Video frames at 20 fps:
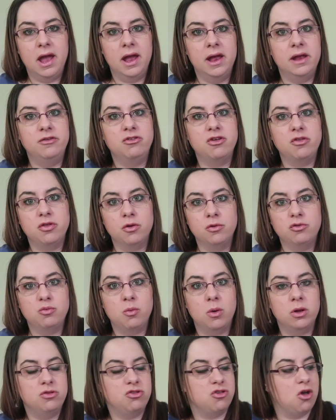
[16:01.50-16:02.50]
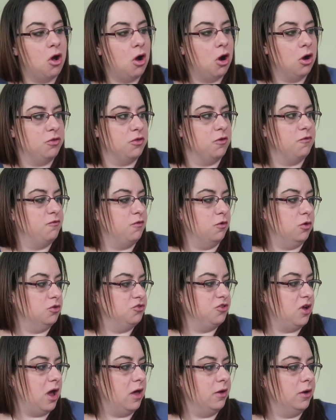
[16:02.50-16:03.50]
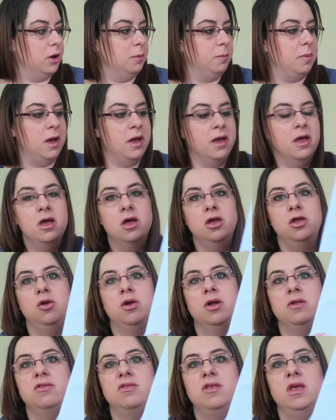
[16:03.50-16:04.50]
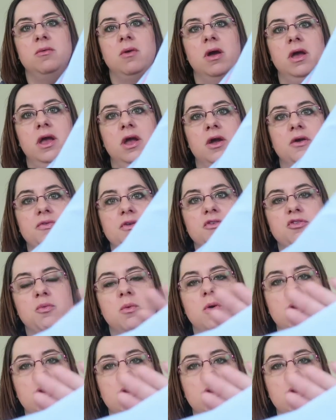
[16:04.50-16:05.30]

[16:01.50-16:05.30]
and those ones are the full dollar. But you can see right here, this